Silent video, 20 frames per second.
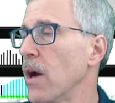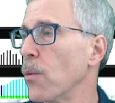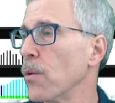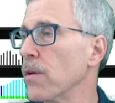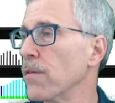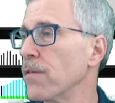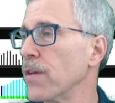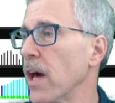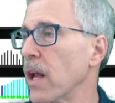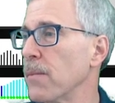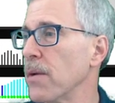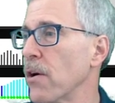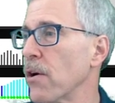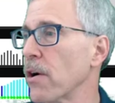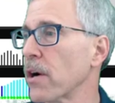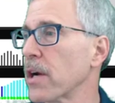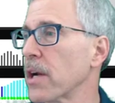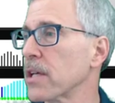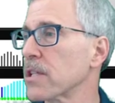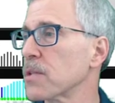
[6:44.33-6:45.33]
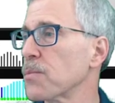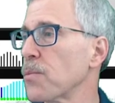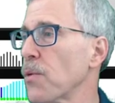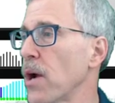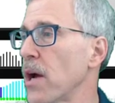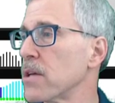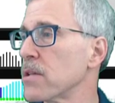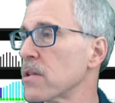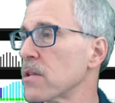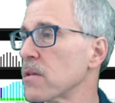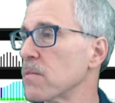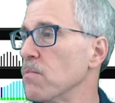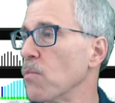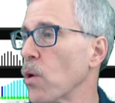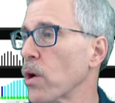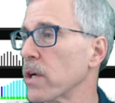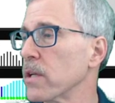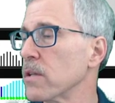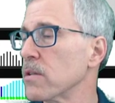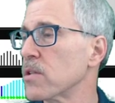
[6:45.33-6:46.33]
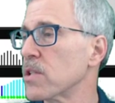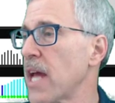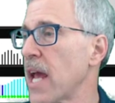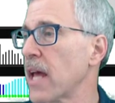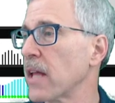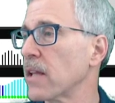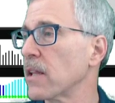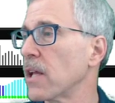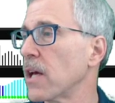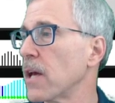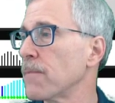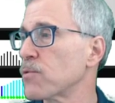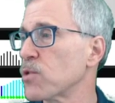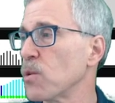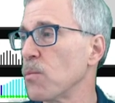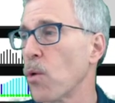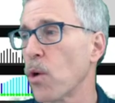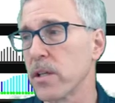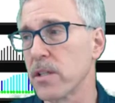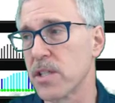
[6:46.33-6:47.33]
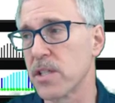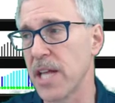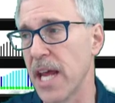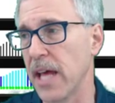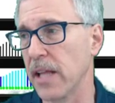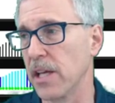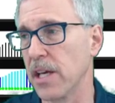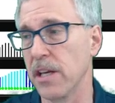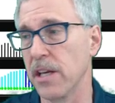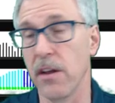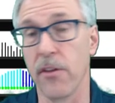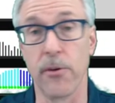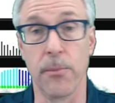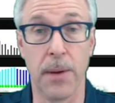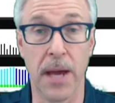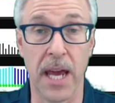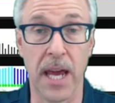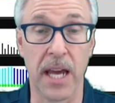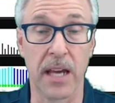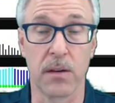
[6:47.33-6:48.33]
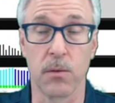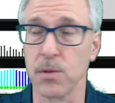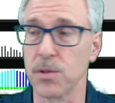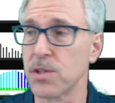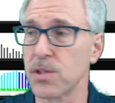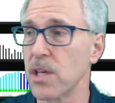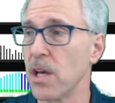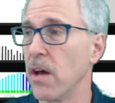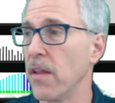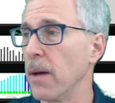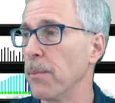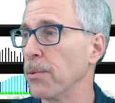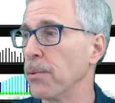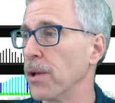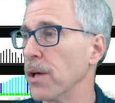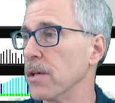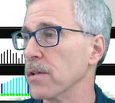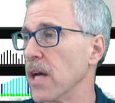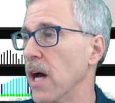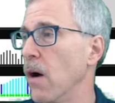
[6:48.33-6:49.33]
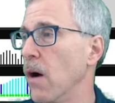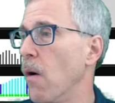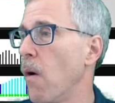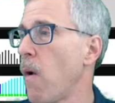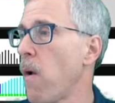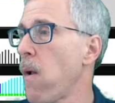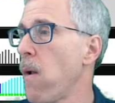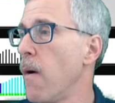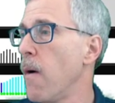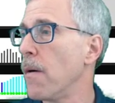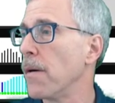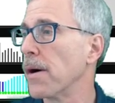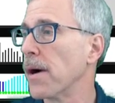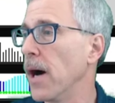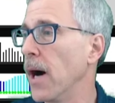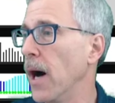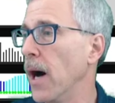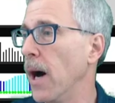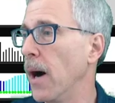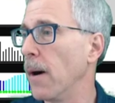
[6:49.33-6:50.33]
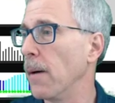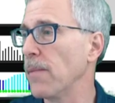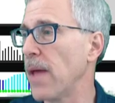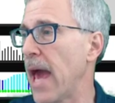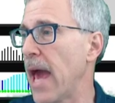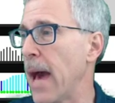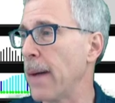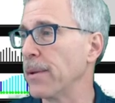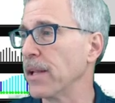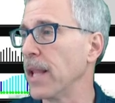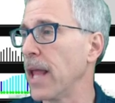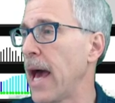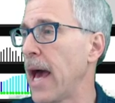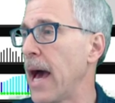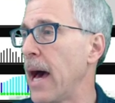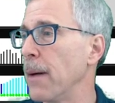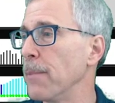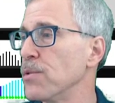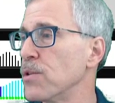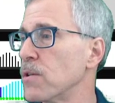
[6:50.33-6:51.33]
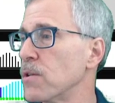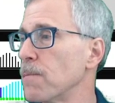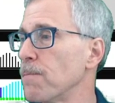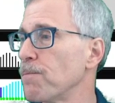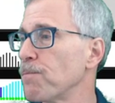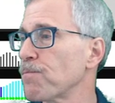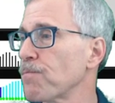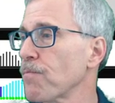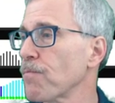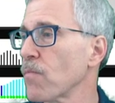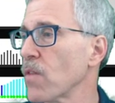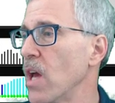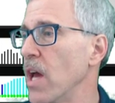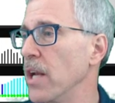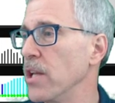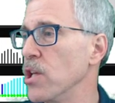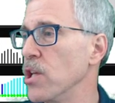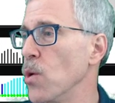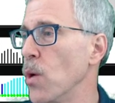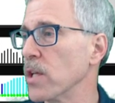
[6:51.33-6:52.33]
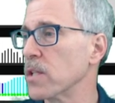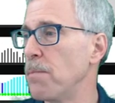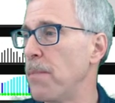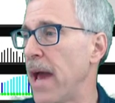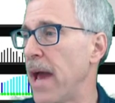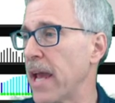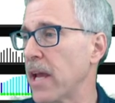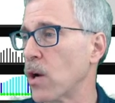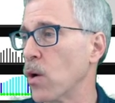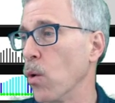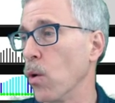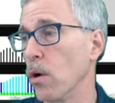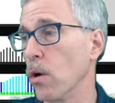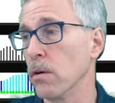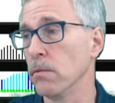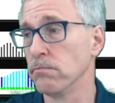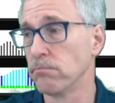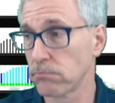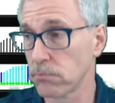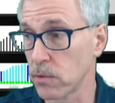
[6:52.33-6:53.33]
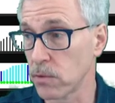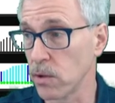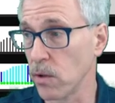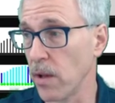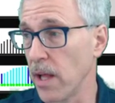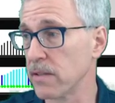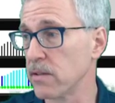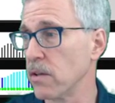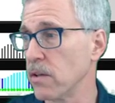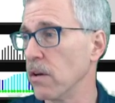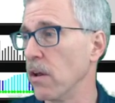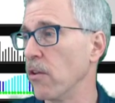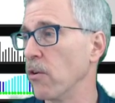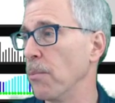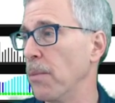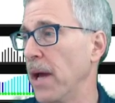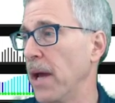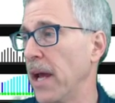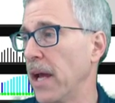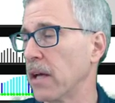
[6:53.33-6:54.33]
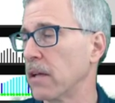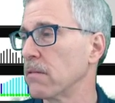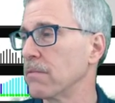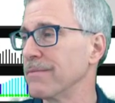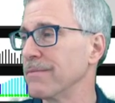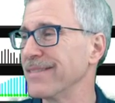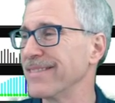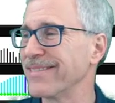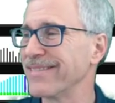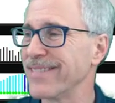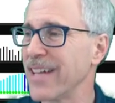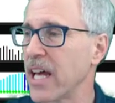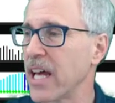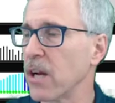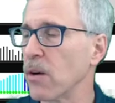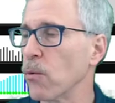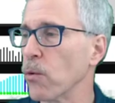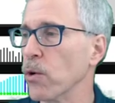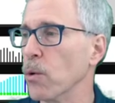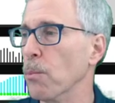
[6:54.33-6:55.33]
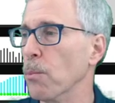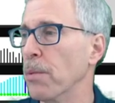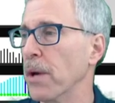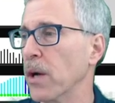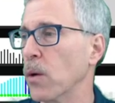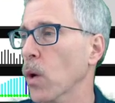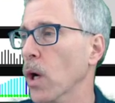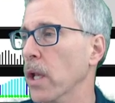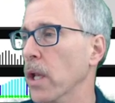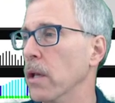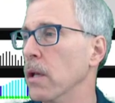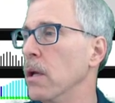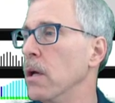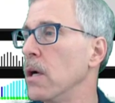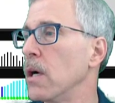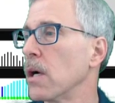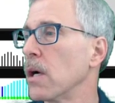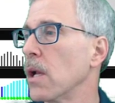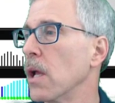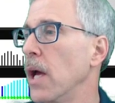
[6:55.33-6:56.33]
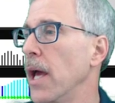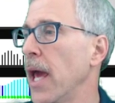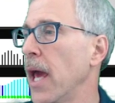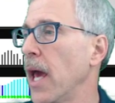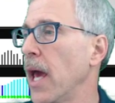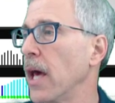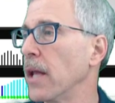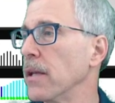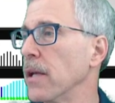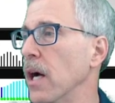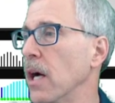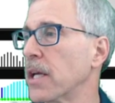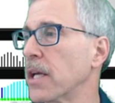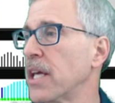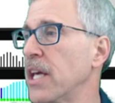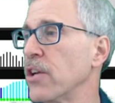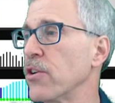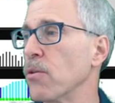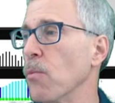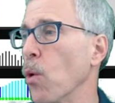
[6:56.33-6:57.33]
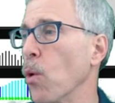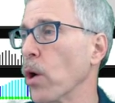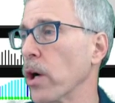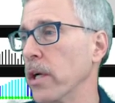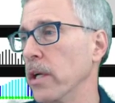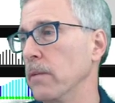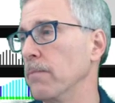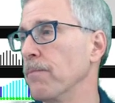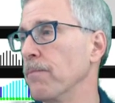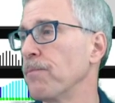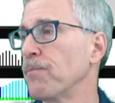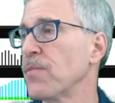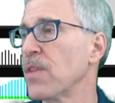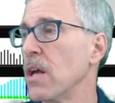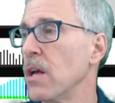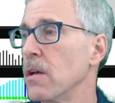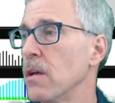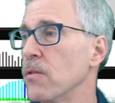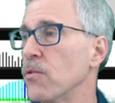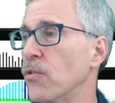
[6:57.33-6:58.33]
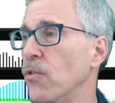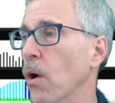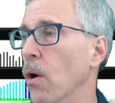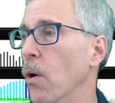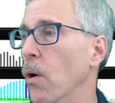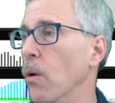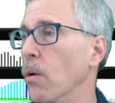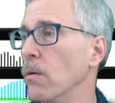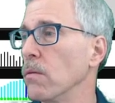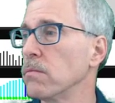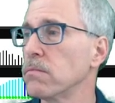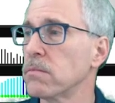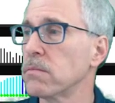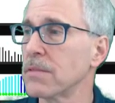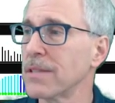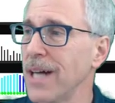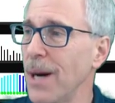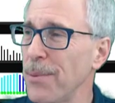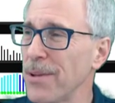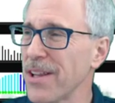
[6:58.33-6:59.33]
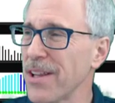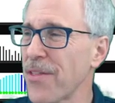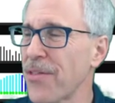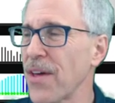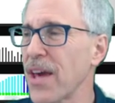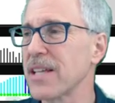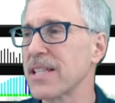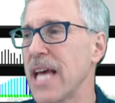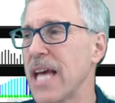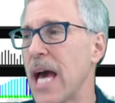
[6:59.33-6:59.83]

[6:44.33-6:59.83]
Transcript: that we've got American Express, Morgan Stanley. So Morgan Stanley, another bank. We'll see how that plays out. Abbott Labs and U.S. Bancorp. So that's another bank. Not a real big one. And Kinder Morgan. So a couple of